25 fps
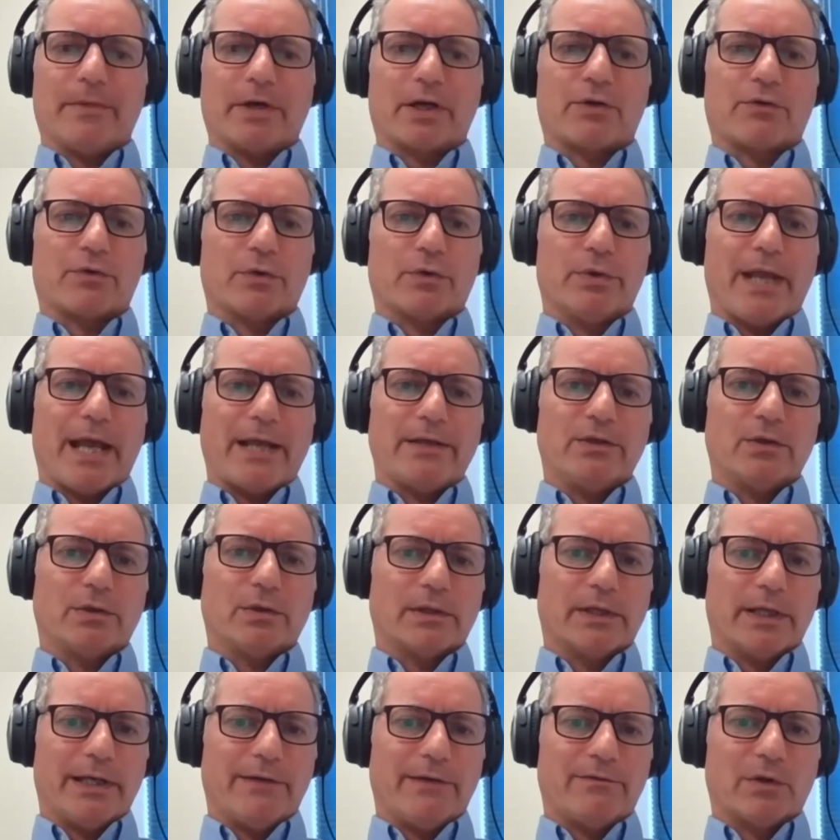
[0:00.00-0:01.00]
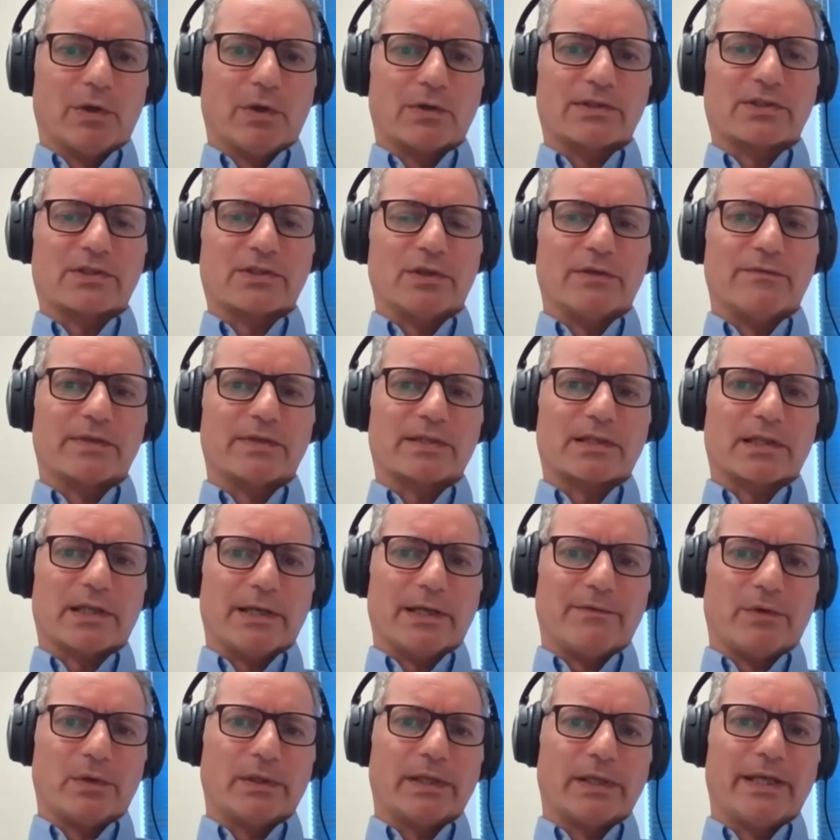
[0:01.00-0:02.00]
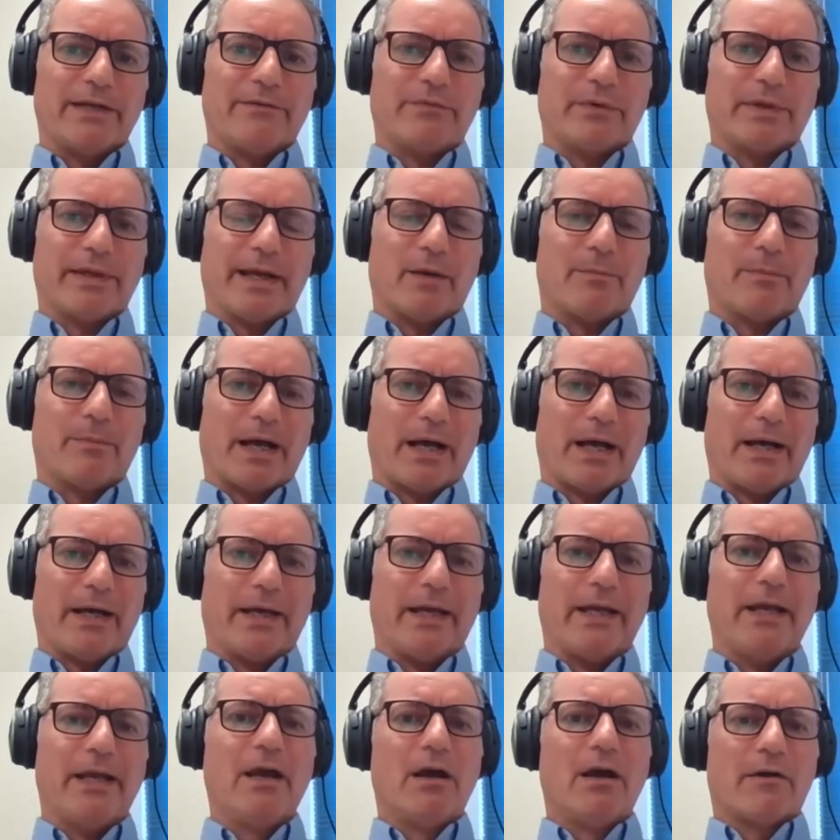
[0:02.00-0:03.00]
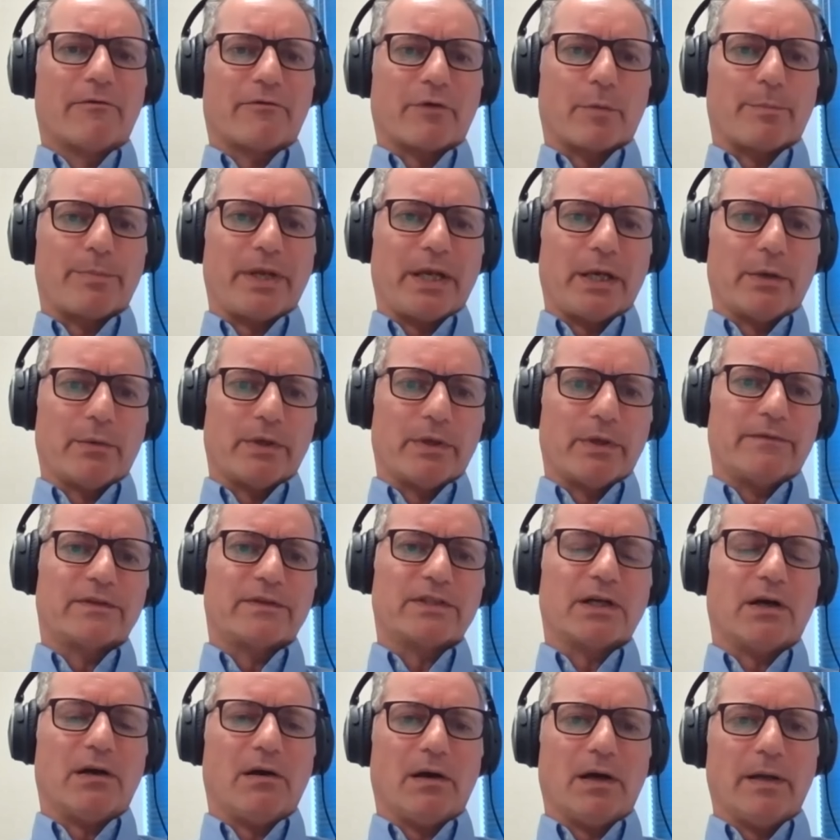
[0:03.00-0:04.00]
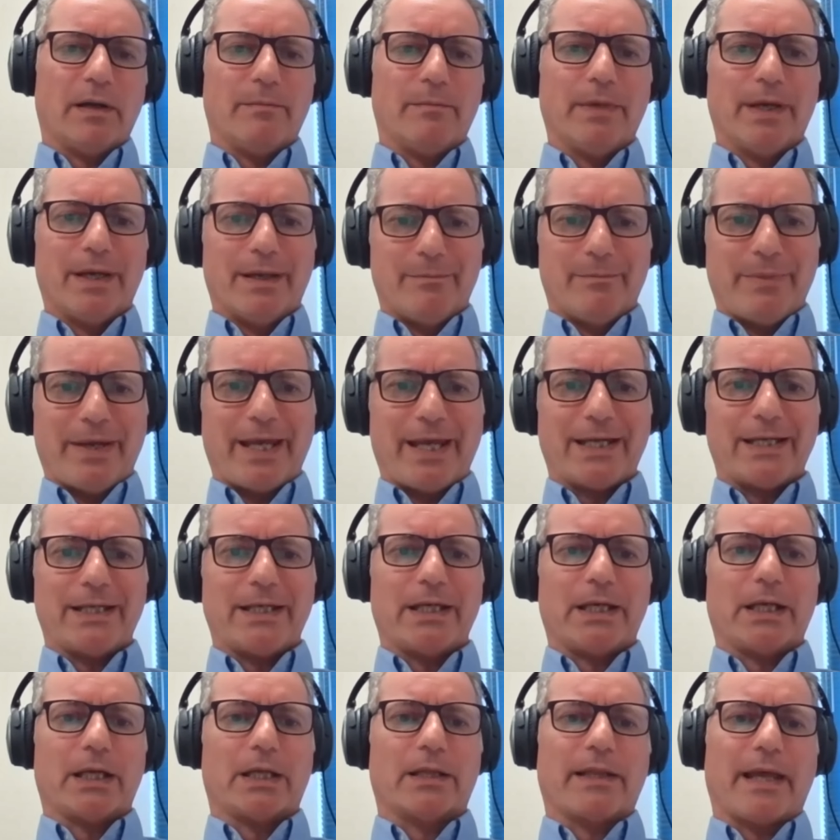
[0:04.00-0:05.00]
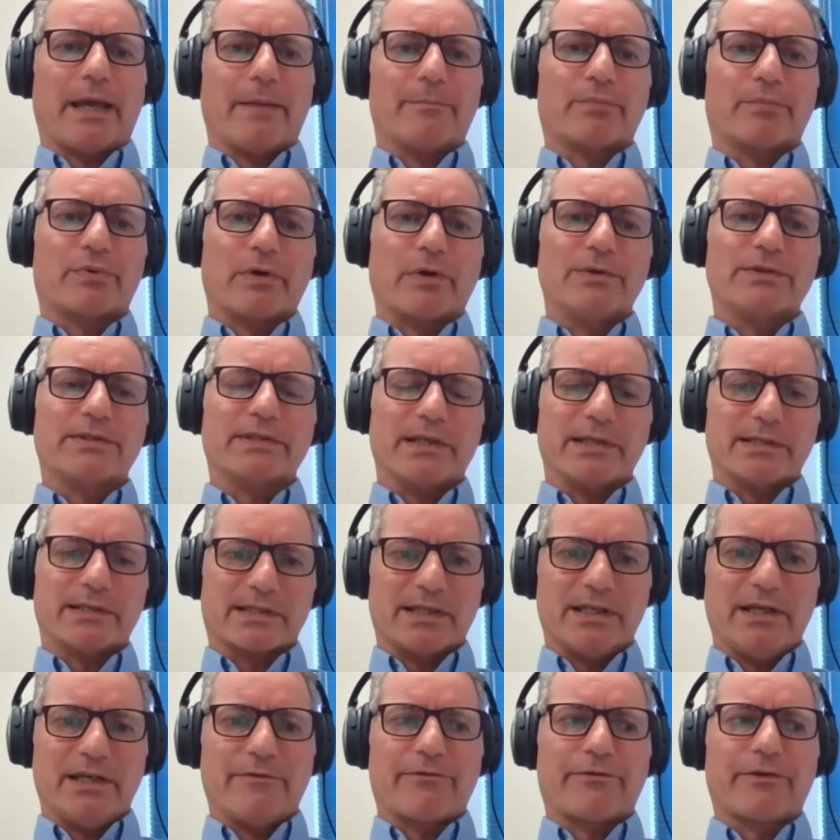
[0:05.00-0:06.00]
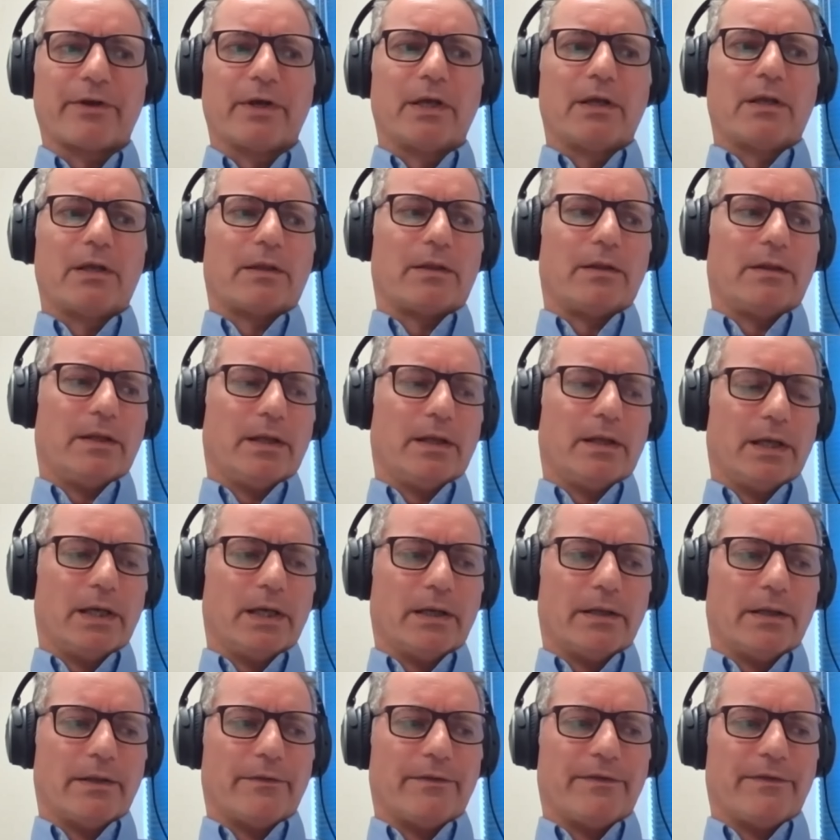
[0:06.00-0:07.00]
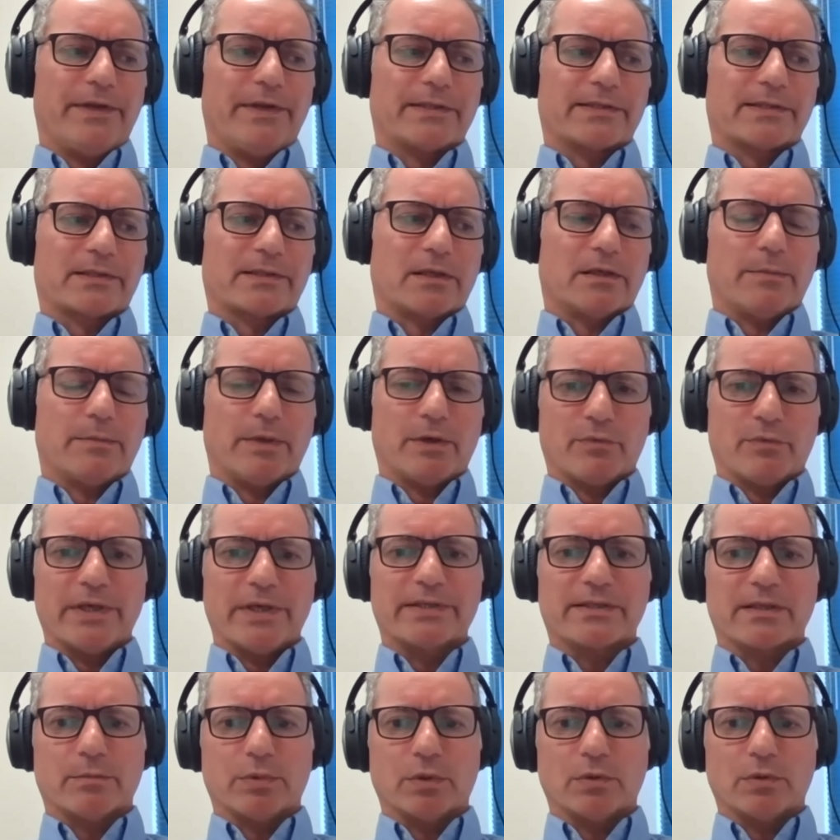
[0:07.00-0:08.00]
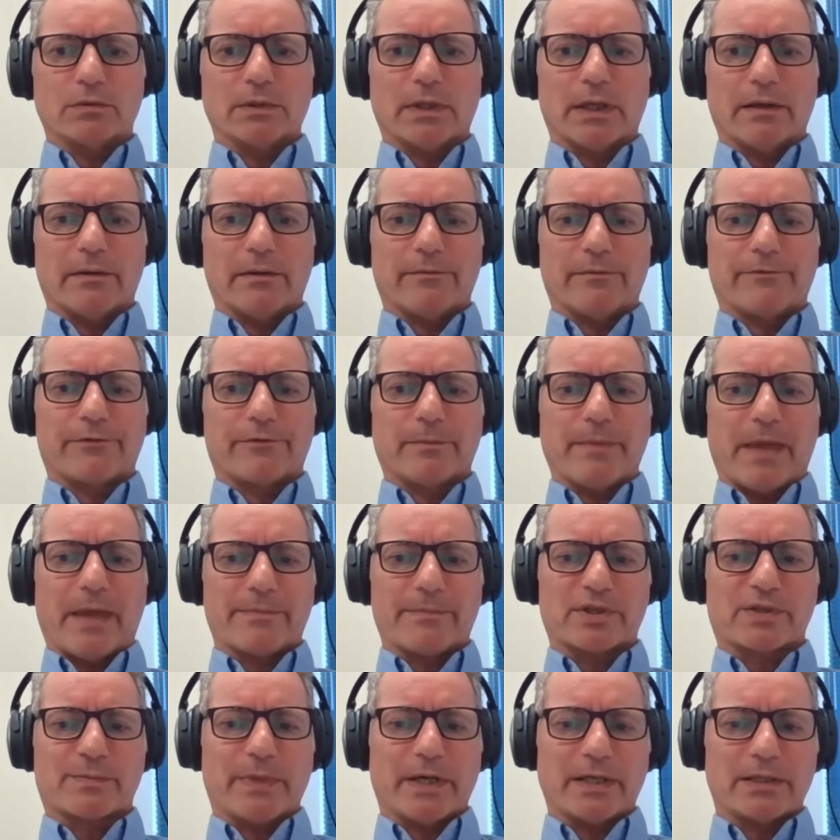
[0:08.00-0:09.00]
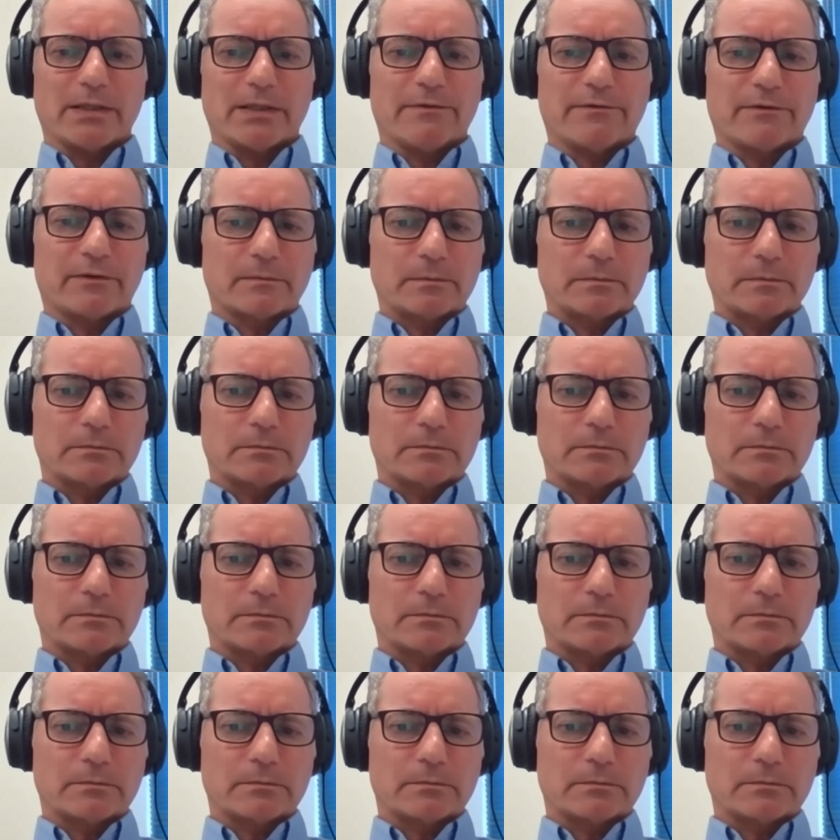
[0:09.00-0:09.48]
accrued annual leave, long service leave, or leave without pay for a period of time pending that process, if that's going to be reasonable from that perspective.